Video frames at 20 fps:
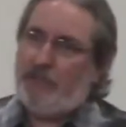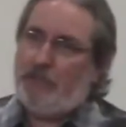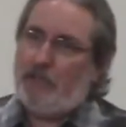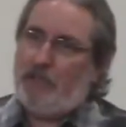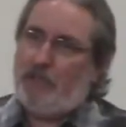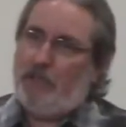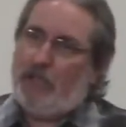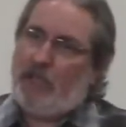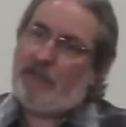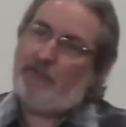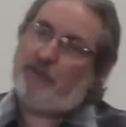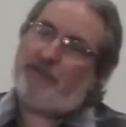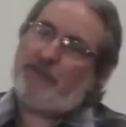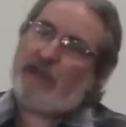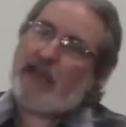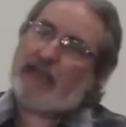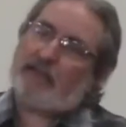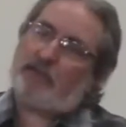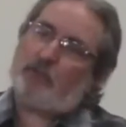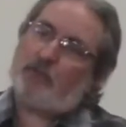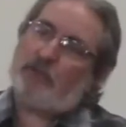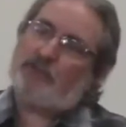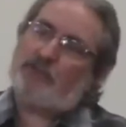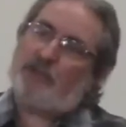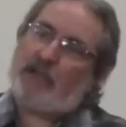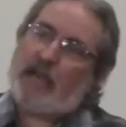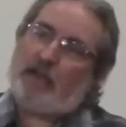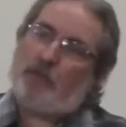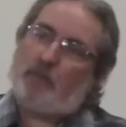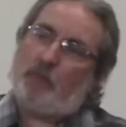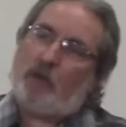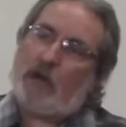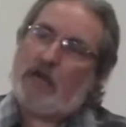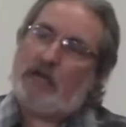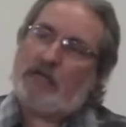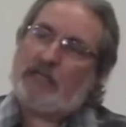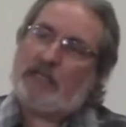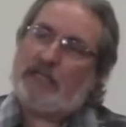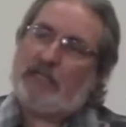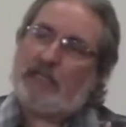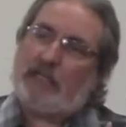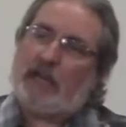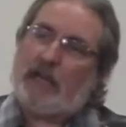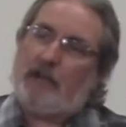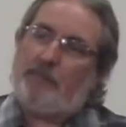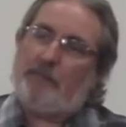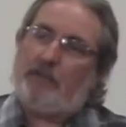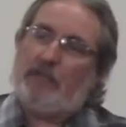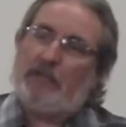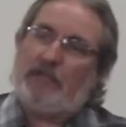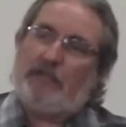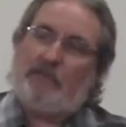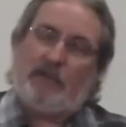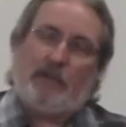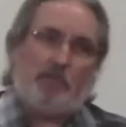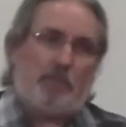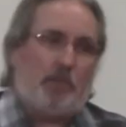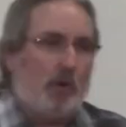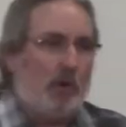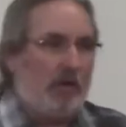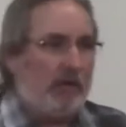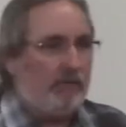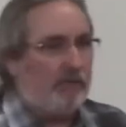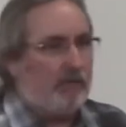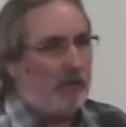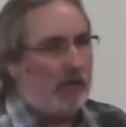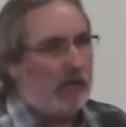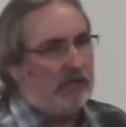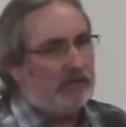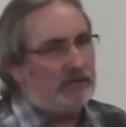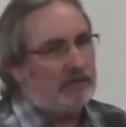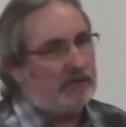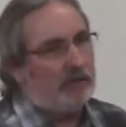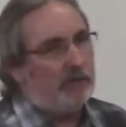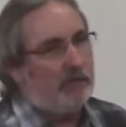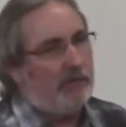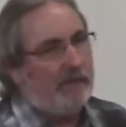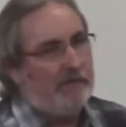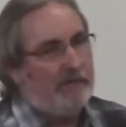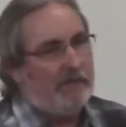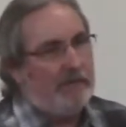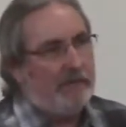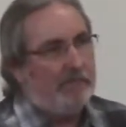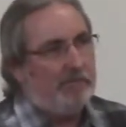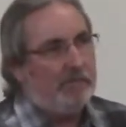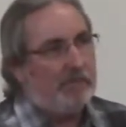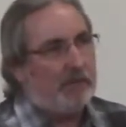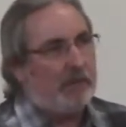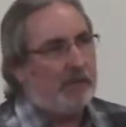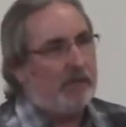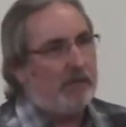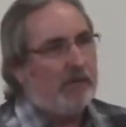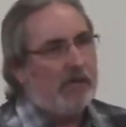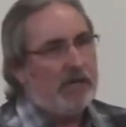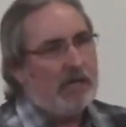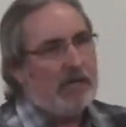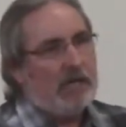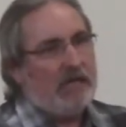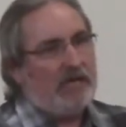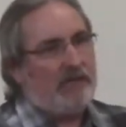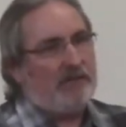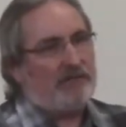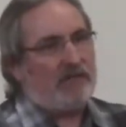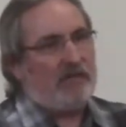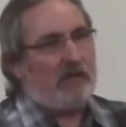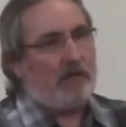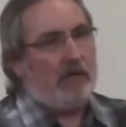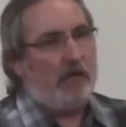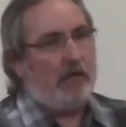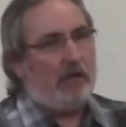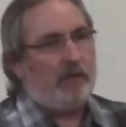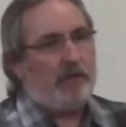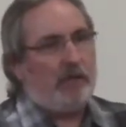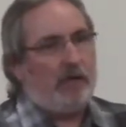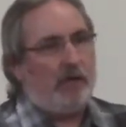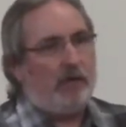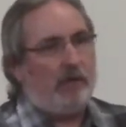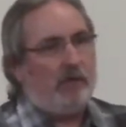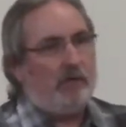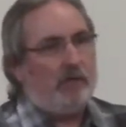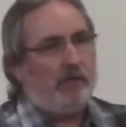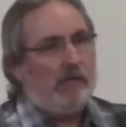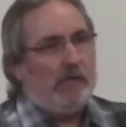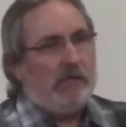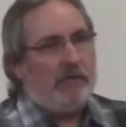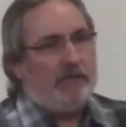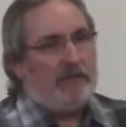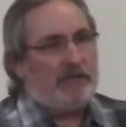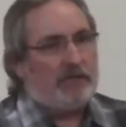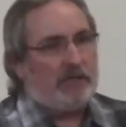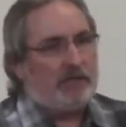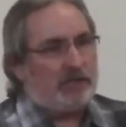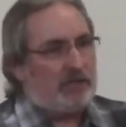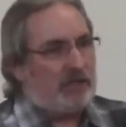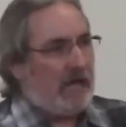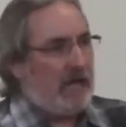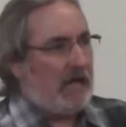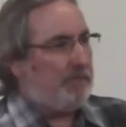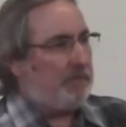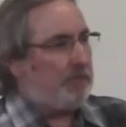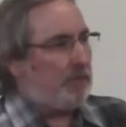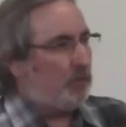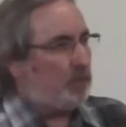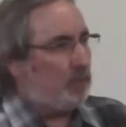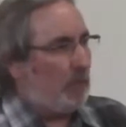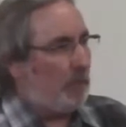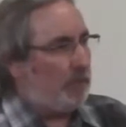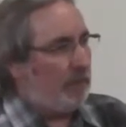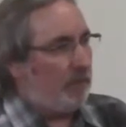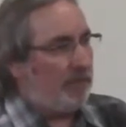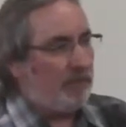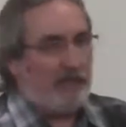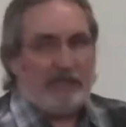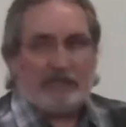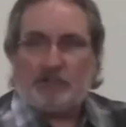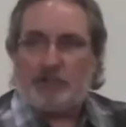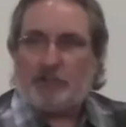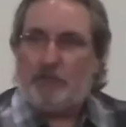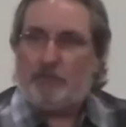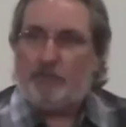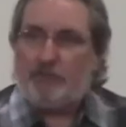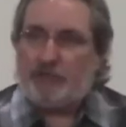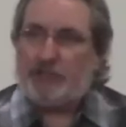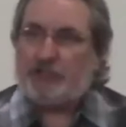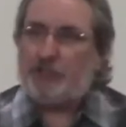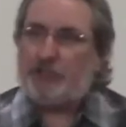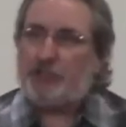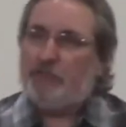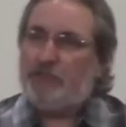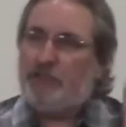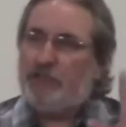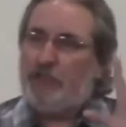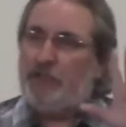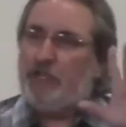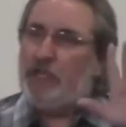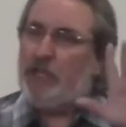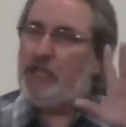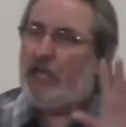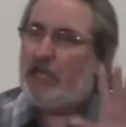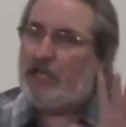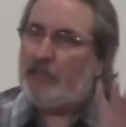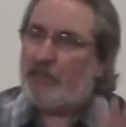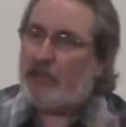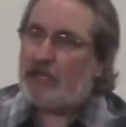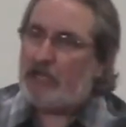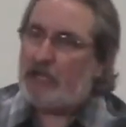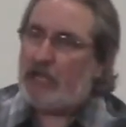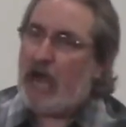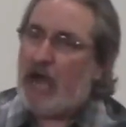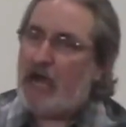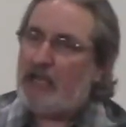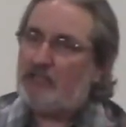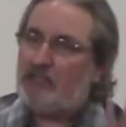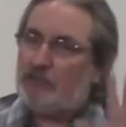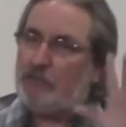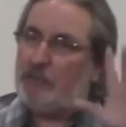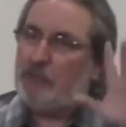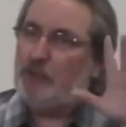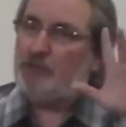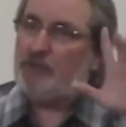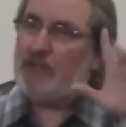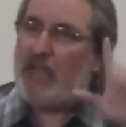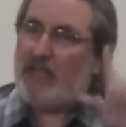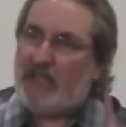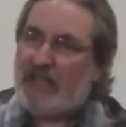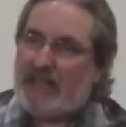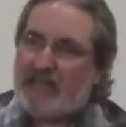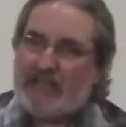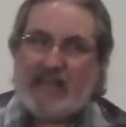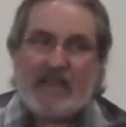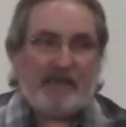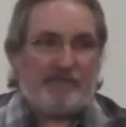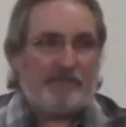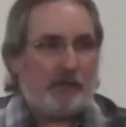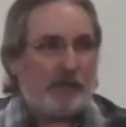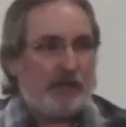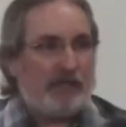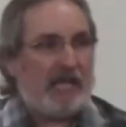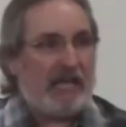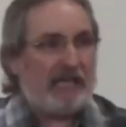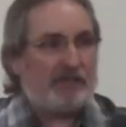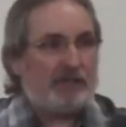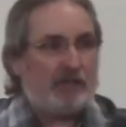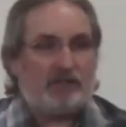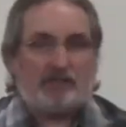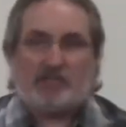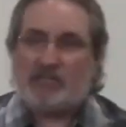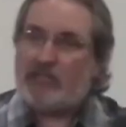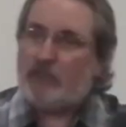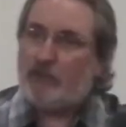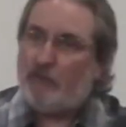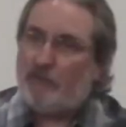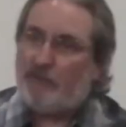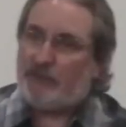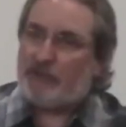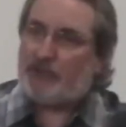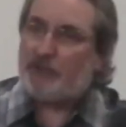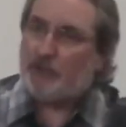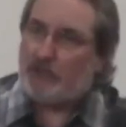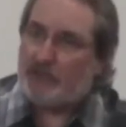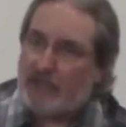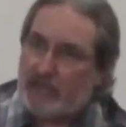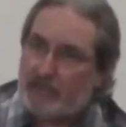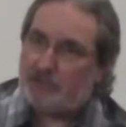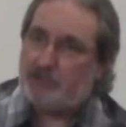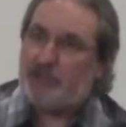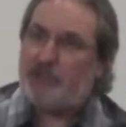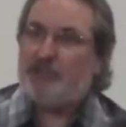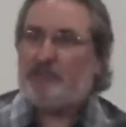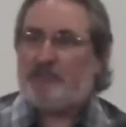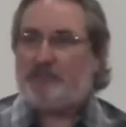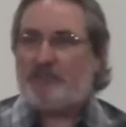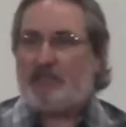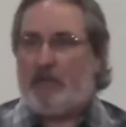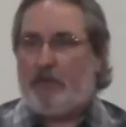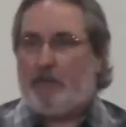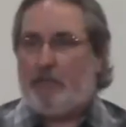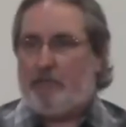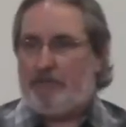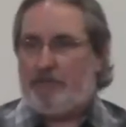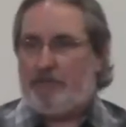In fact, what's ironic and I believe important for us to remember is that although the disciples were professional fishermen, in the Gospels they never catch a single fish without Jesus' help.